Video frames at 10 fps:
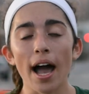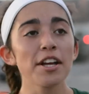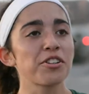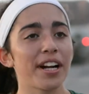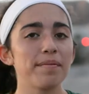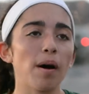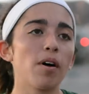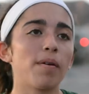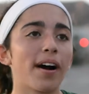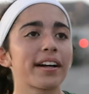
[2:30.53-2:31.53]
I train at
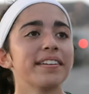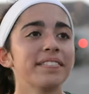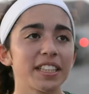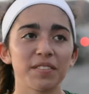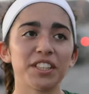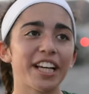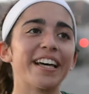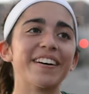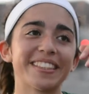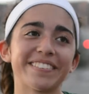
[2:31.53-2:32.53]
Belvoir Park there's a bunch
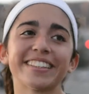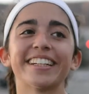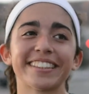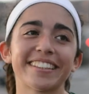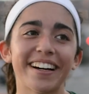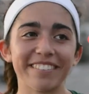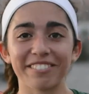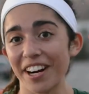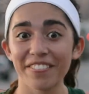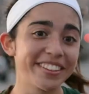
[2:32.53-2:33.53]
gotcha. of hills over there, so okay.
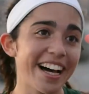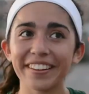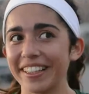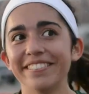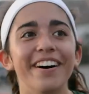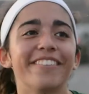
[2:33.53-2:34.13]
I run up and down them